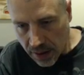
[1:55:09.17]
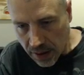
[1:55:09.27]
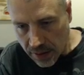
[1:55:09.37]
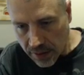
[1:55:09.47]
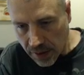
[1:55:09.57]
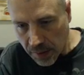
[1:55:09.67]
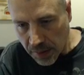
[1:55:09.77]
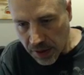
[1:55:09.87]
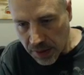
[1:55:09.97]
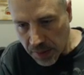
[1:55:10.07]
He sent a
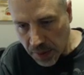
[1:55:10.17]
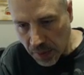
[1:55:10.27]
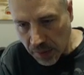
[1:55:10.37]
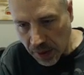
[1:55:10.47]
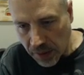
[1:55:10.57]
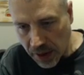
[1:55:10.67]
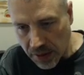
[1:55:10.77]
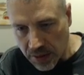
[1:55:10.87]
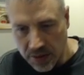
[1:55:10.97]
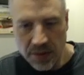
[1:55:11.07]
bunch of people my way,
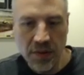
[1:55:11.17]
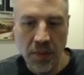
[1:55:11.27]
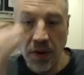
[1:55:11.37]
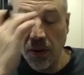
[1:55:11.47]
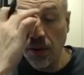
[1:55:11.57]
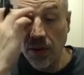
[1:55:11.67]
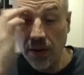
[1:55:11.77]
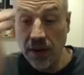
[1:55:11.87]
which was super cool.